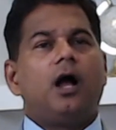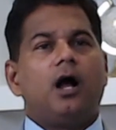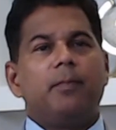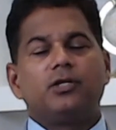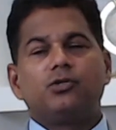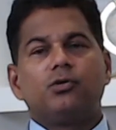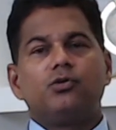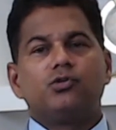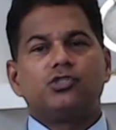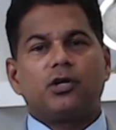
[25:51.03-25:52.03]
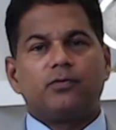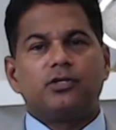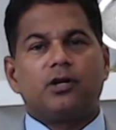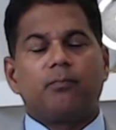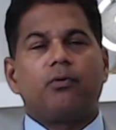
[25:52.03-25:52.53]
Make sure you check with
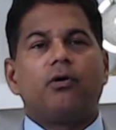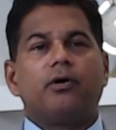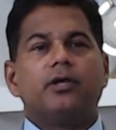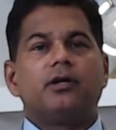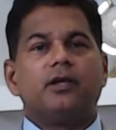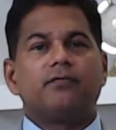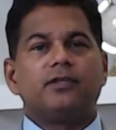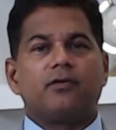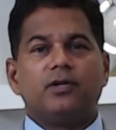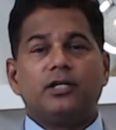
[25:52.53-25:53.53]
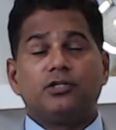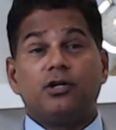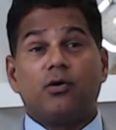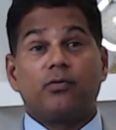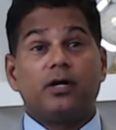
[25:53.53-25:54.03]
your employer if they are willing to
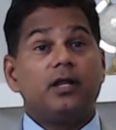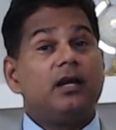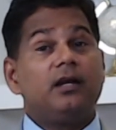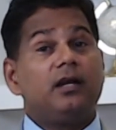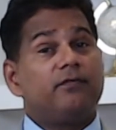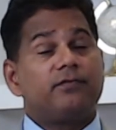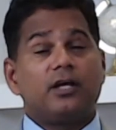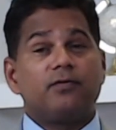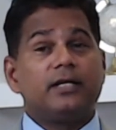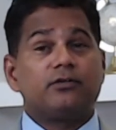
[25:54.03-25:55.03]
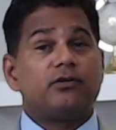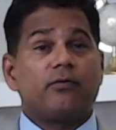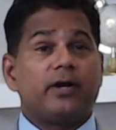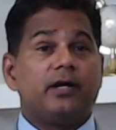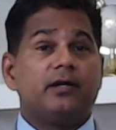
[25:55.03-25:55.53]
downgrade. And if they are willing to
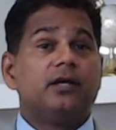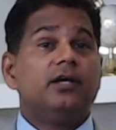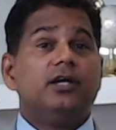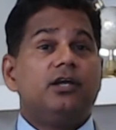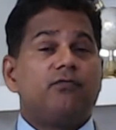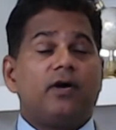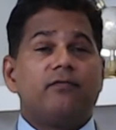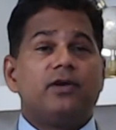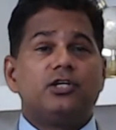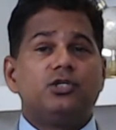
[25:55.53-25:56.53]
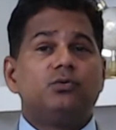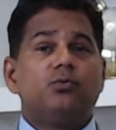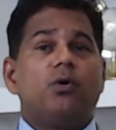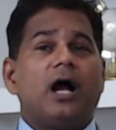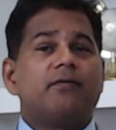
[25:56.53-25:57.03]
downgrade, if I were
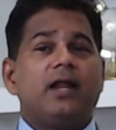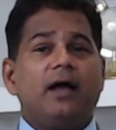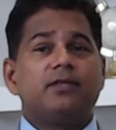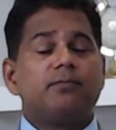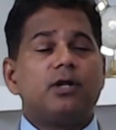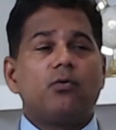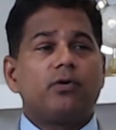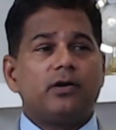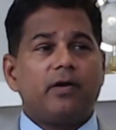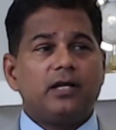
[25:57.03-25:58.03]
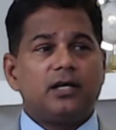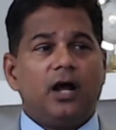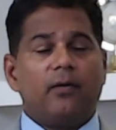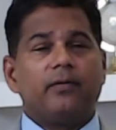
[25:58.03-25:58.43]
you, I would have them downgrade right now.